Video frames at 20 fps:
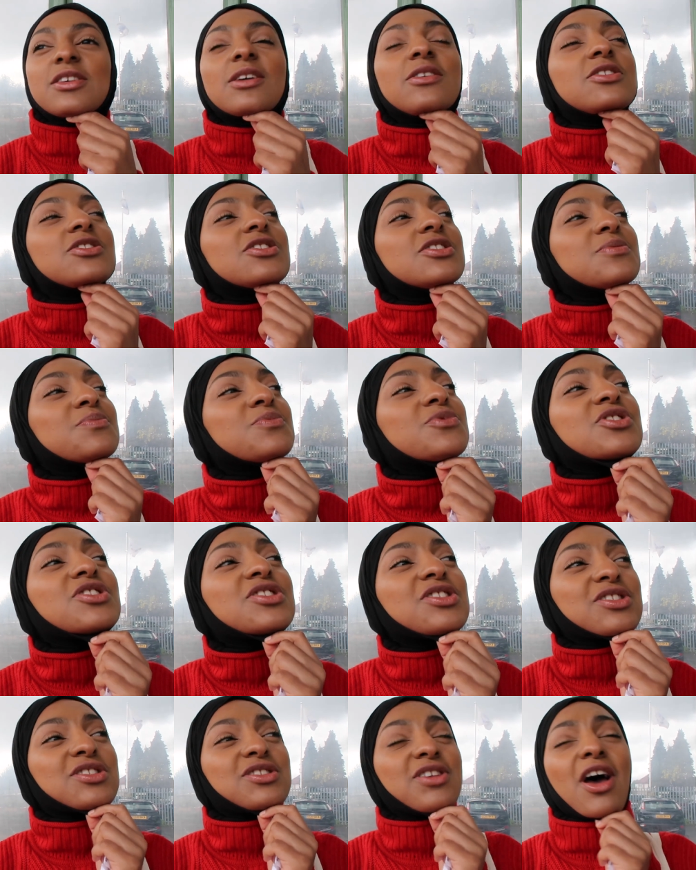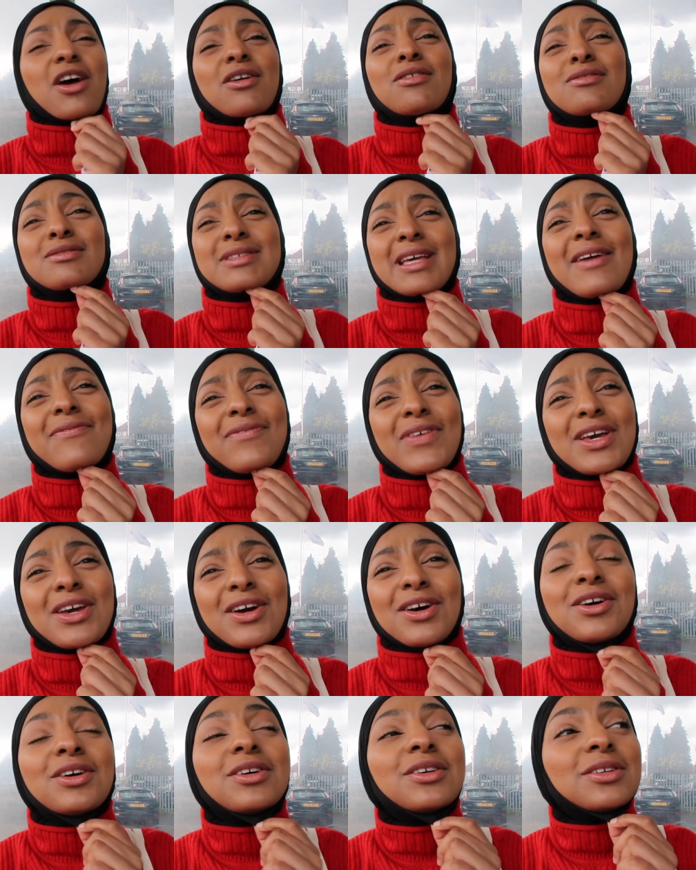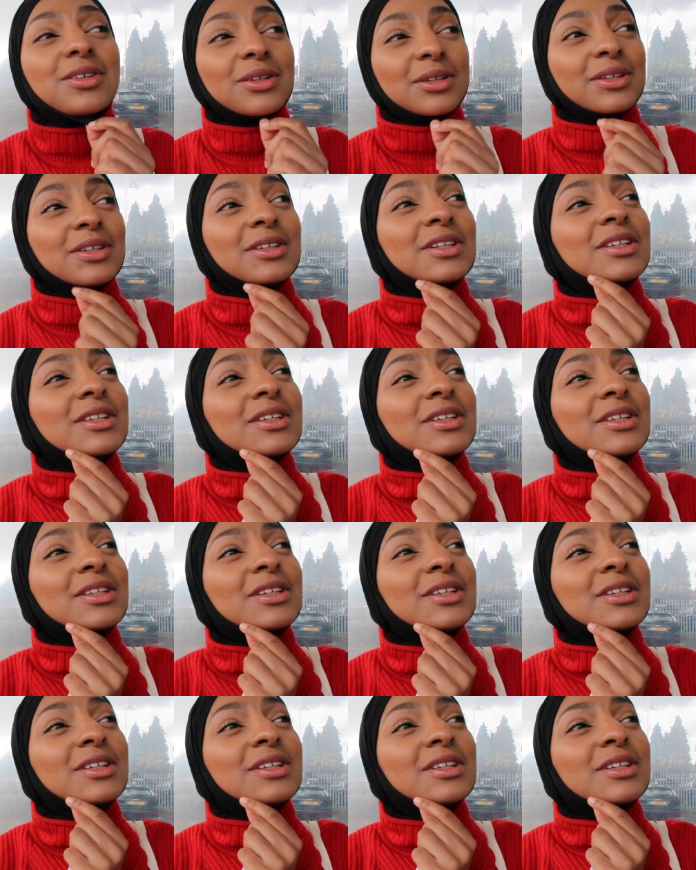so it's just so difficult.